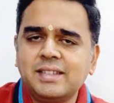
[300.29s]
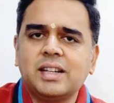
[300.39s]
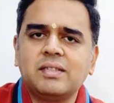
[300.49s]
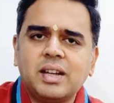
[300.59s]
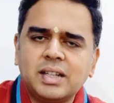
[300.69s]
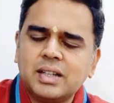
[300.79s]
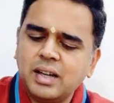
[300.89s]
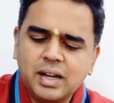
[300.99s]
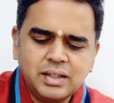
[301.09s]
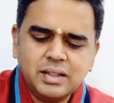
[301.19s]
that fact
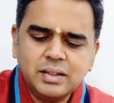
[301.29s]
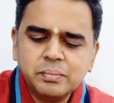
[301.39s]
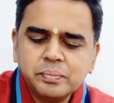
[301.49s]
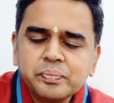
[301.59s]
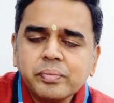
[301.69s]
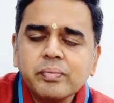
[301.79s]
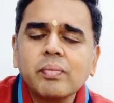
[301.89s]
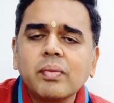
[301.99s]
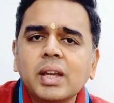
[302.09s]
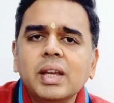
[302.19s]
and
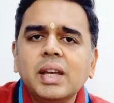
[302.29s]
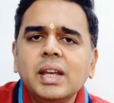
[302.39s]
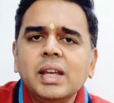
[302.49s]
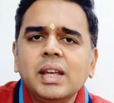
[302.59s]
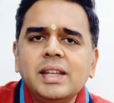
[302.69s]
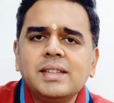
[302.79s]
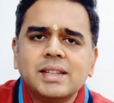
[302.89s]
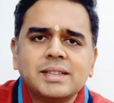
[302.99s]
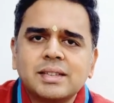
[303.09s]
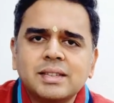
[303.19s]
he
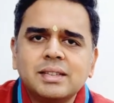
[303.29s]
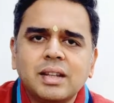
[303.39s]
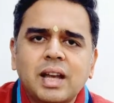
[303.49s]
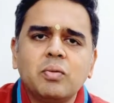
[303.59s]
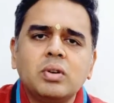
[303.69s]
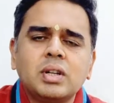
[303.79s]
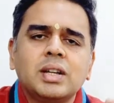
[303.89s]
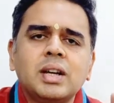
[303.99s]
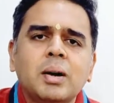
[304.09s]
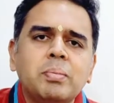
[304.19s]
says, "I want
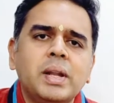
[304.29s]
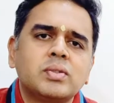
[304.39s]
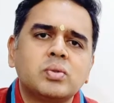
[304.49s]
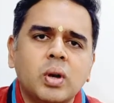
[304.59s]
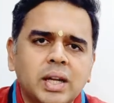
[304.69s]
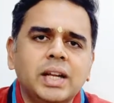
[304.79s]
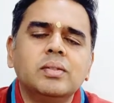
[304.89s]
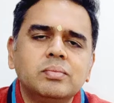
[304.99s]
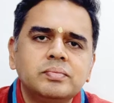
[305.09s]
a place to hide."